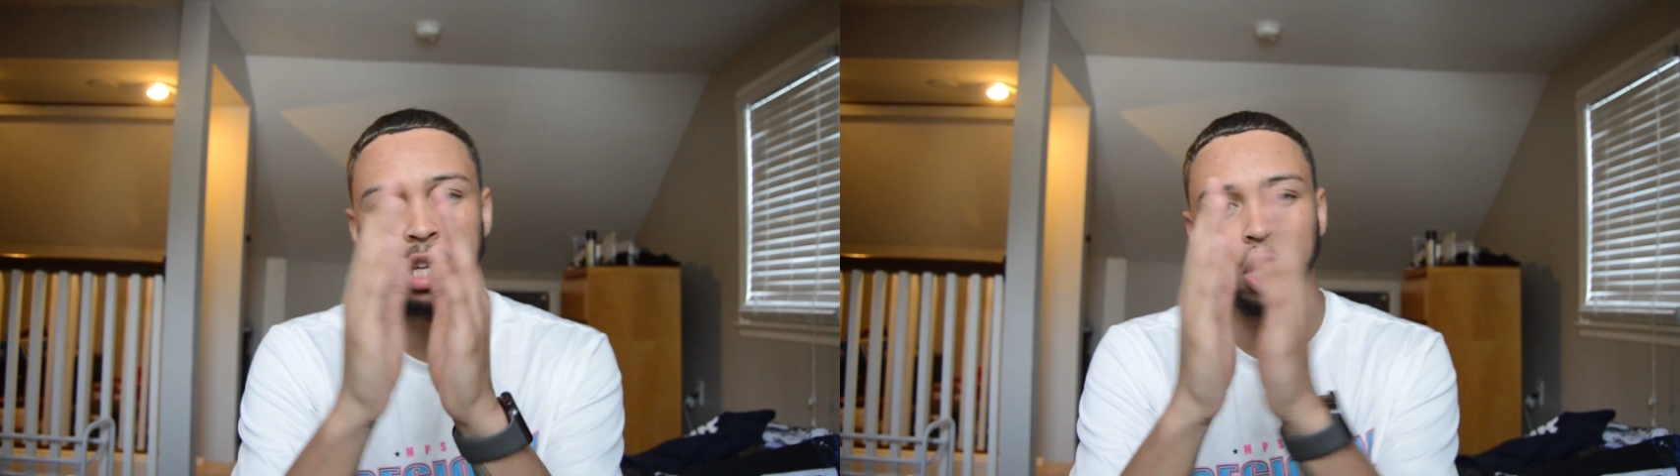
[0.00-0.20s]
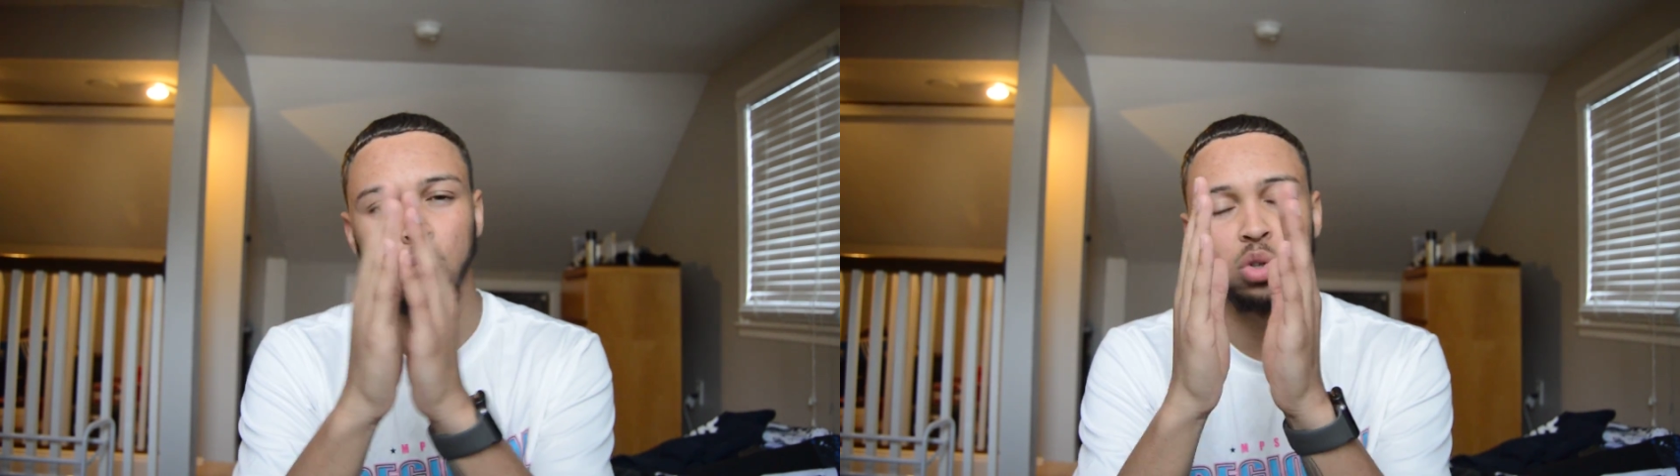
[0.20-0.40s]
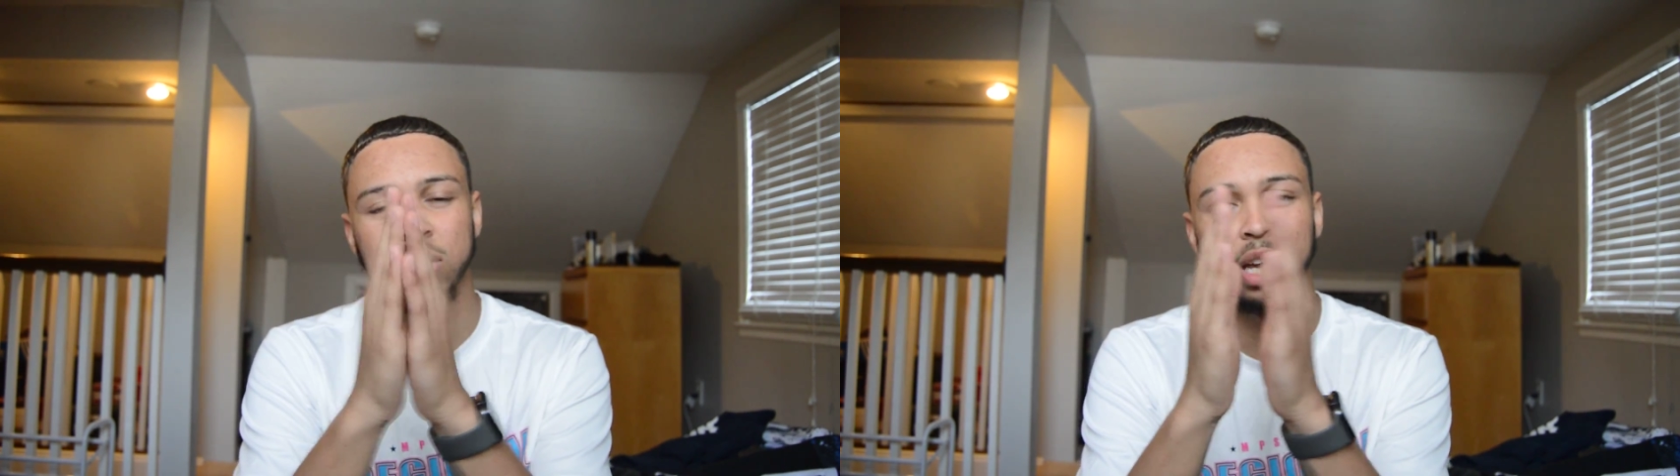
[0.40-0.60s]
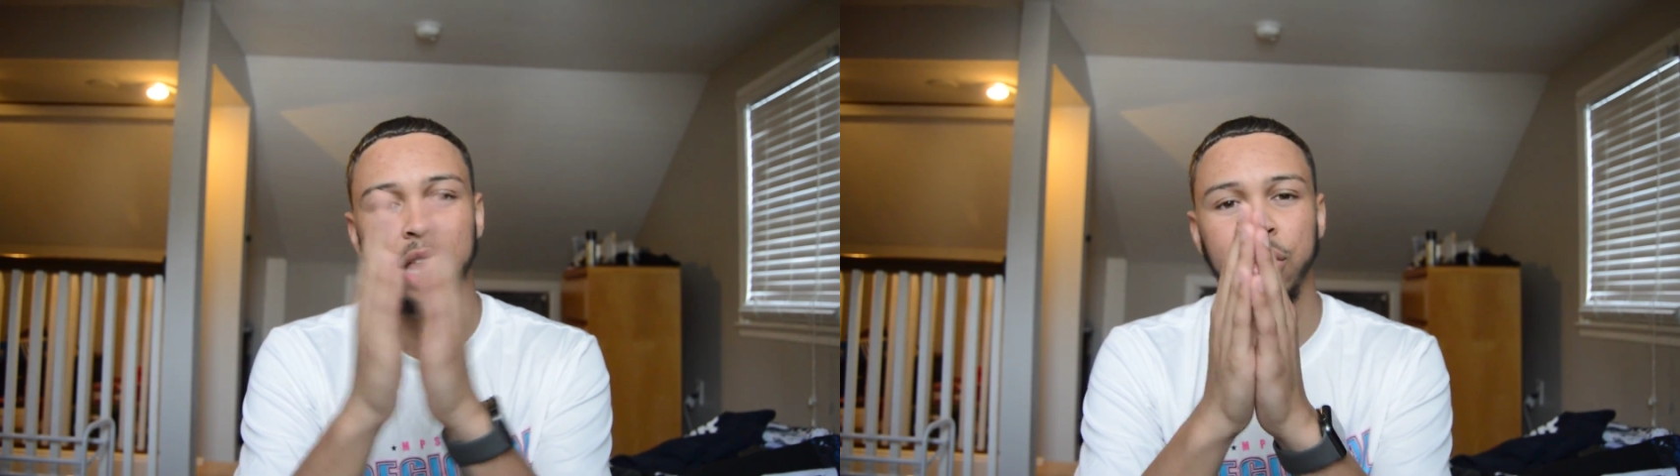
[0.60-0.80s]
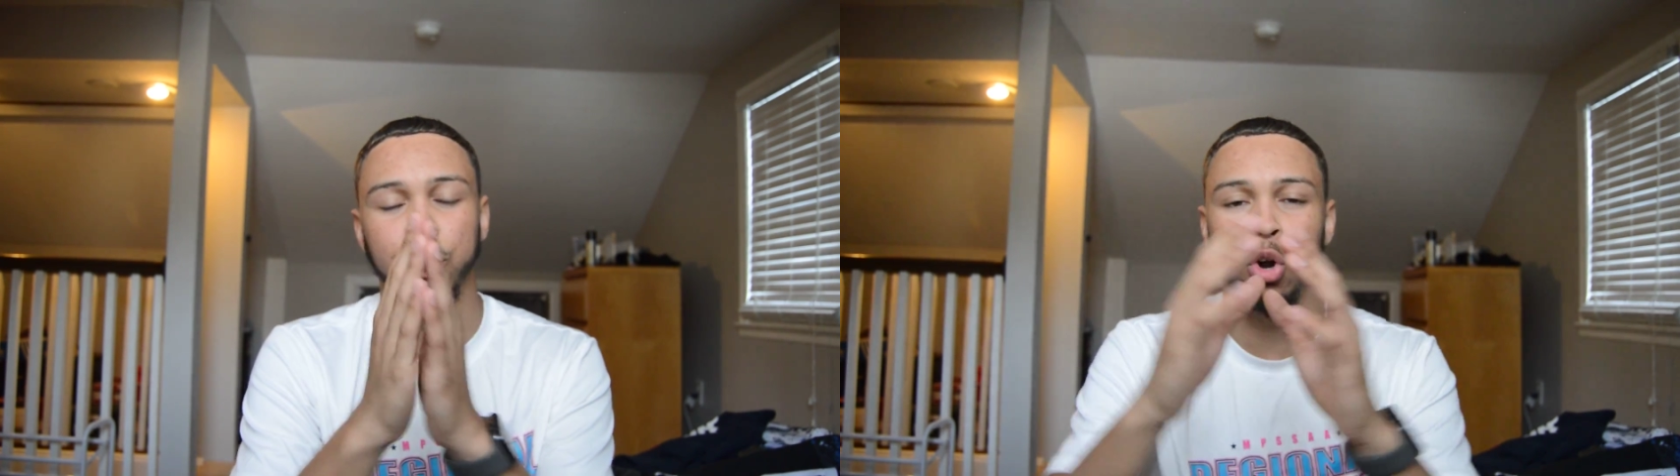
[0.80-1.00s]
close
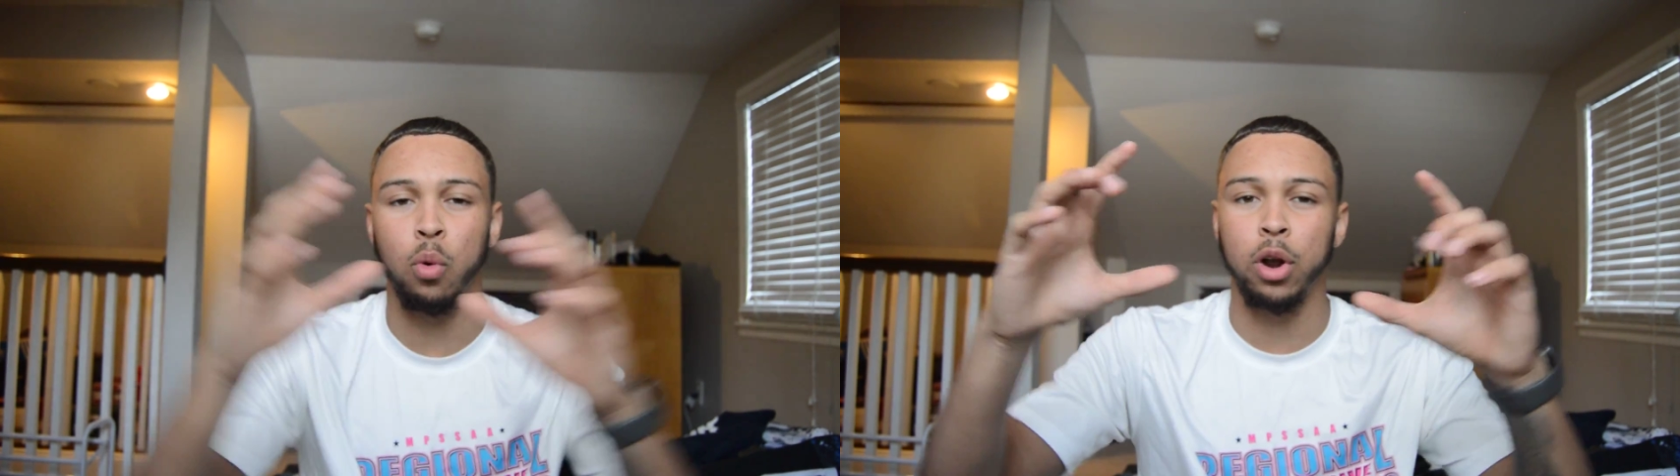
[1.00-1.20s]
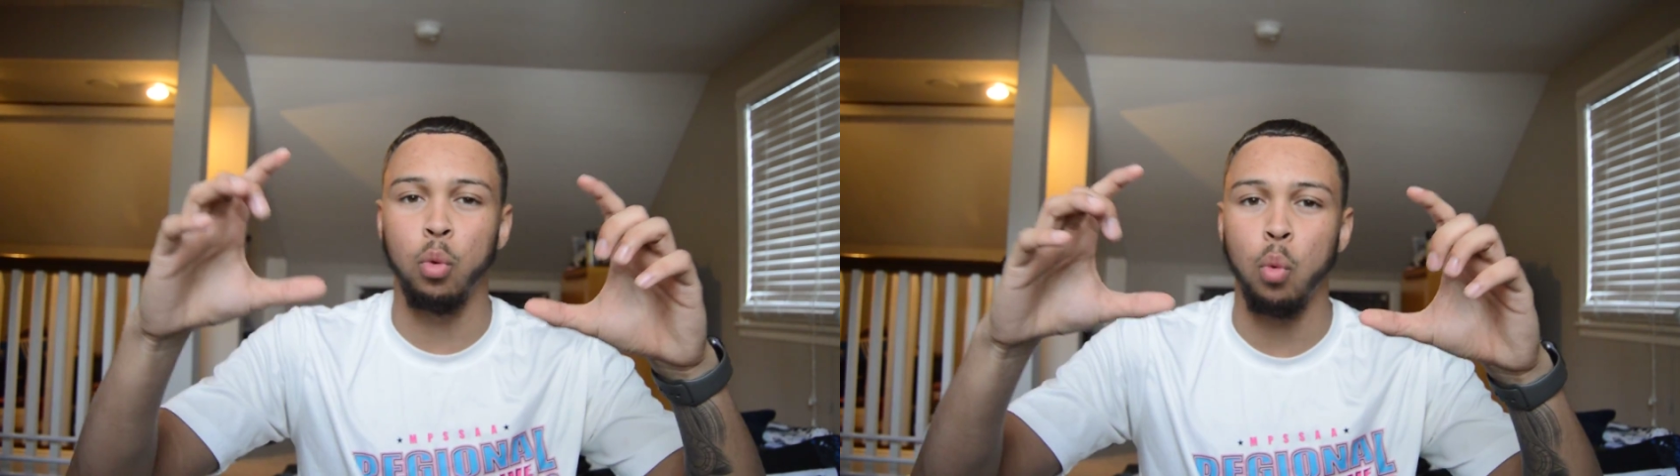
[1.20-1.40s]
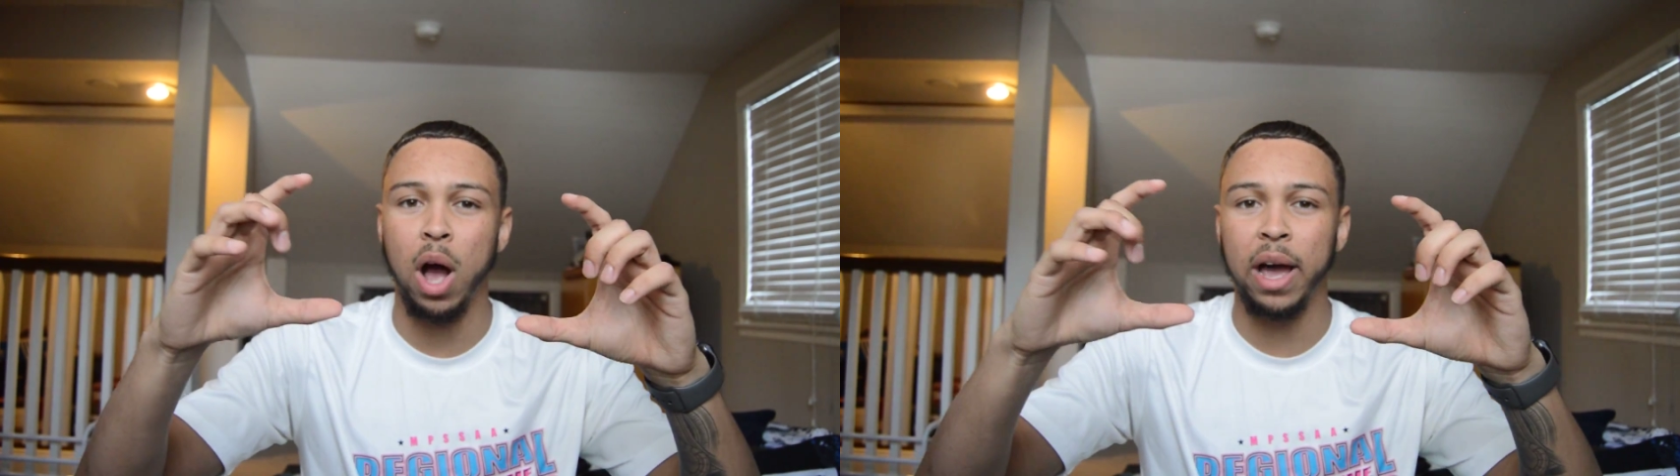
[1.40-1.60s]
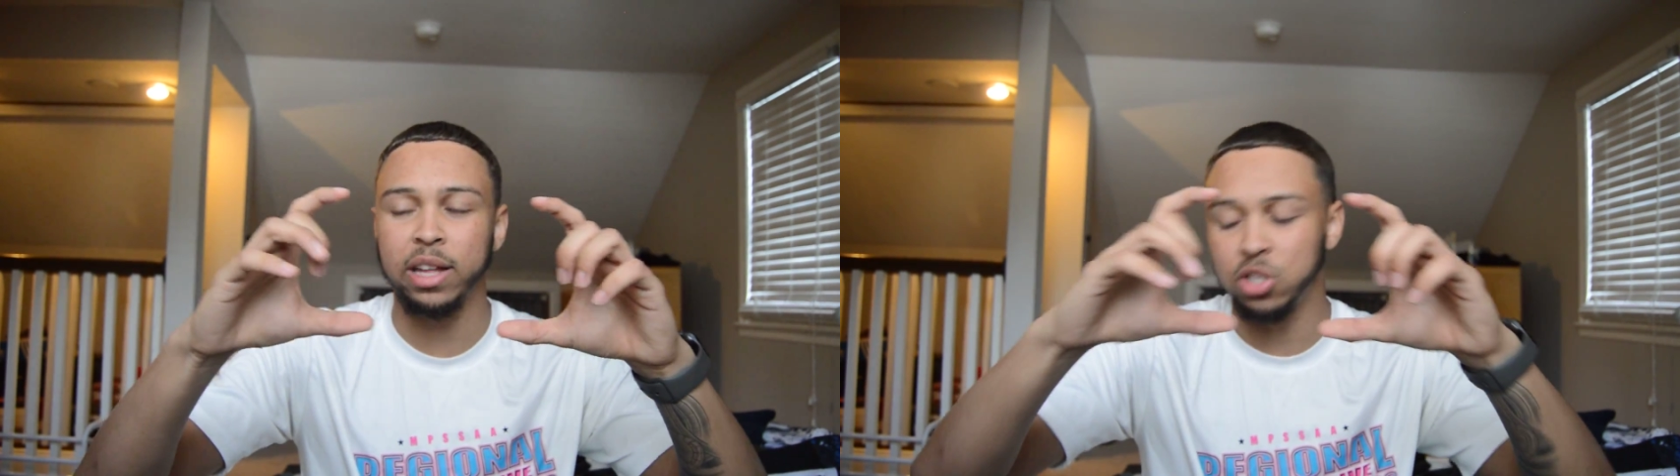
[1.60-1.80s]
together. You don't want a wide